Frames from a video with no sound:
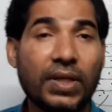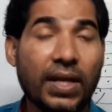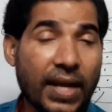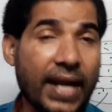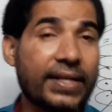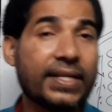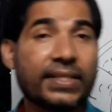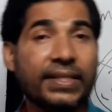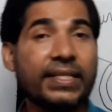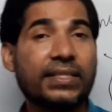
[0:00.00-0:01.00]
Light
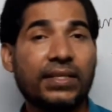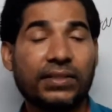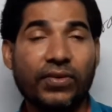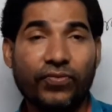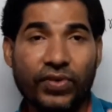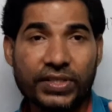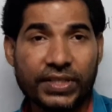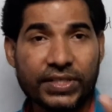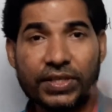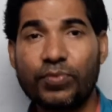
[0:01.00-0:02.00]
reaction is the first
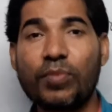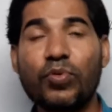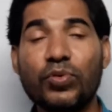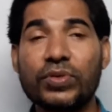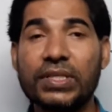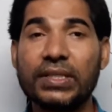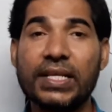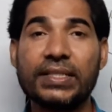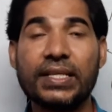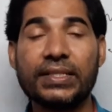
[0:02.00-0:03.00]
step of
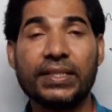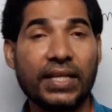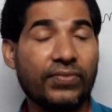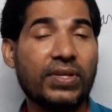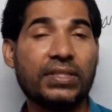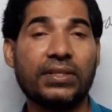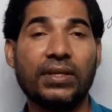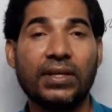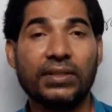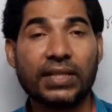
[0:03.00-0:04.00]
photosynthesis, in which
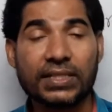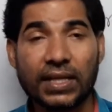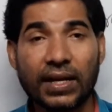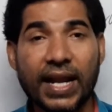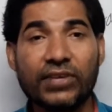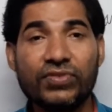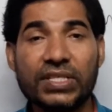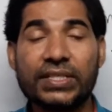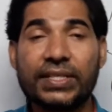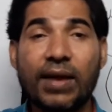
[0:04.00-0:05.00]
the sunlight, which
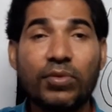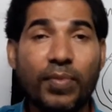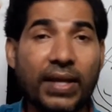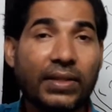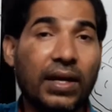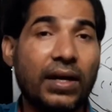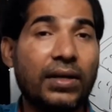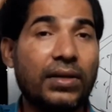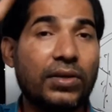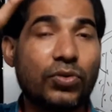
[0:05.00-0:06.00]
is trapped by the
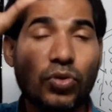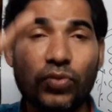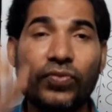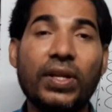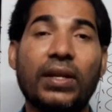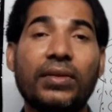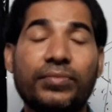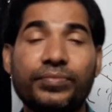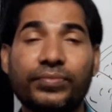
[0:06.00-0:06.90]
chlorophyll,